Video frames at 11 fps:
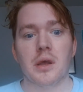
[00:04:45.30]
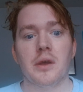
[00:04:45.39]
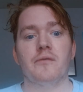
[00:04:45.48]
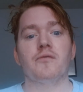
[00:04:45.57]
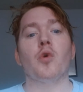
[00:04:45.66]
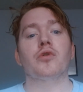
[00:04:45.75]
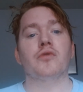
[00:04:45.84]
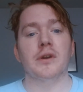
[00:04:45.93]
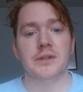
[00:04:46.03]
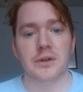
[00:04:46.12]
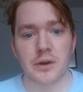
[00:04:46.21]
Fourth
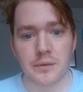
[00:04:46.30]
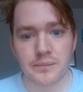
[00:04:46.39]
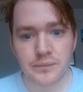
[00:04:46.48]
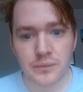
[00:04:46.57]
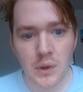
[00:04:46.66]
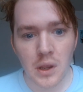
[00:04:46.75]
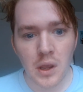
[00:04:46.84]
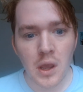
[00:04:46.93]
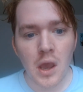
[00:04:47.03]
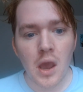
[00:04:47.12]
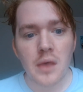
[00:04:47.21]
criteria.
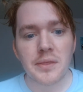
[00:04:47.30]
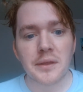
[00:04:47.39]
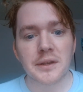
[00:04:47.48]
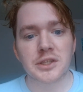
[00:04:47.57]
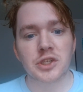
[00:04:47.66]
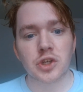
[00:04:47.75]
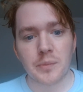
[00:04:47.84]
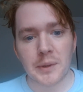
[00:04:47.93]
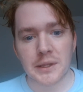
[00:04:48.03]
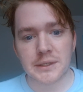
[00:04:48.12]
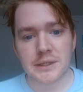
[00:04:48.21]
The
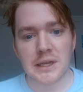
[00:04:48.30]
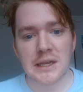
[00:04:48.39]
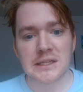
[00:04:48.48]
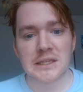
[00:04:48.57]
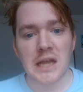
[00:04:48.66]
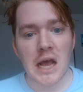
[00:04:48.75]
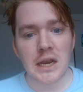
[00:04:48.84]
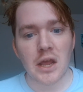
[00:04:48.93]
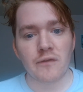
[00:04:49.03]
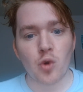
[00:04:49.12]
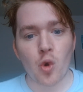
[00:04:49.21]
disturbance is not
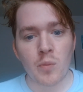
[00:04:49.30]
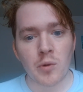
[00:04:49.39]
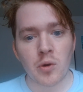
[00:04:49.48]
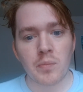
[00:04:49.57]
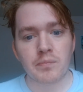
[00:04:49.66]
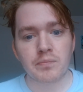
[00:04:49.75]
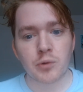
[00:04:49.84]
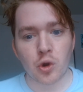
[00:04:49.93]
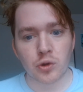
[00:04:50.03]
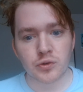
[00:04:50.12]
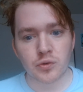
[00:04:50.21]
of normal
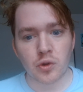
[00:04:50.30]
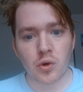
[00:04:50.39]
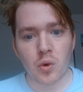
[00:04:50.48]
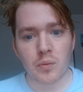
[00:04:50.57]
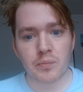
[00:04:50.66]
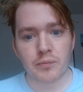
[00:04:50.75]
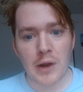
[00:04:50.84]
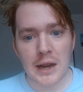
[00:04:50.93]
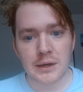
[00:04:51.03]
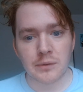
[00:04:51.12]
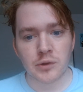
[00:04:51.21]
cultural or
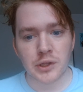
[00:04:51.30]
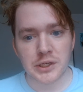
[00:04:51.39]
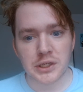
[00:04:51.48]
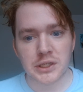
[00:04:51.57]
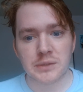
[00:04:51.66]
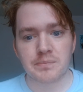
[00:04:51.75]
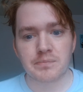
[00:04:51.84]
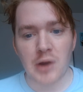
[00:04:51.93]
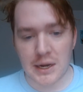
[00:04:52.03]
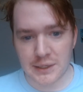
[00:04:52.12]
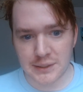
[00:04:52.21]
religious
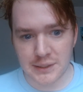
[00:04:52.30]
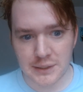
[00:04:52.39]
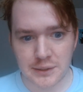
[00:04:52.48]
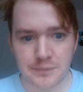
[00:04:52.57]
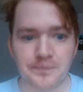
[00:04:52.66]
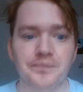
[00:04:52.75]
practices.